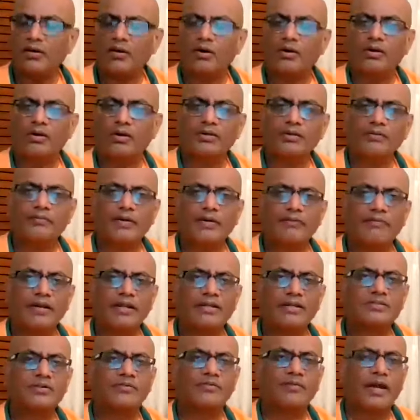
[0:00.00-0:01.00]
all the
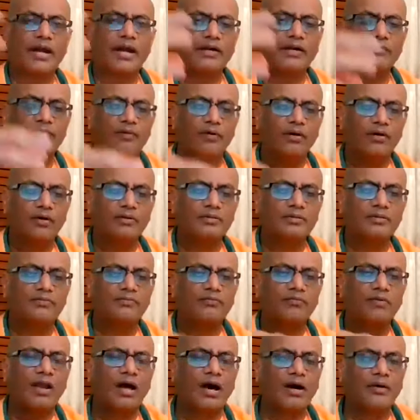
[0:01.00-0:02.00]
wavelengths of light fall on the
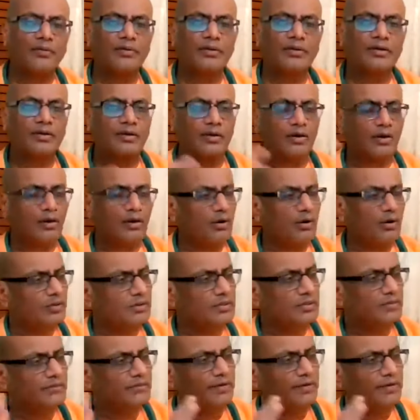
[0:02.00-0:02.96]
flower, all the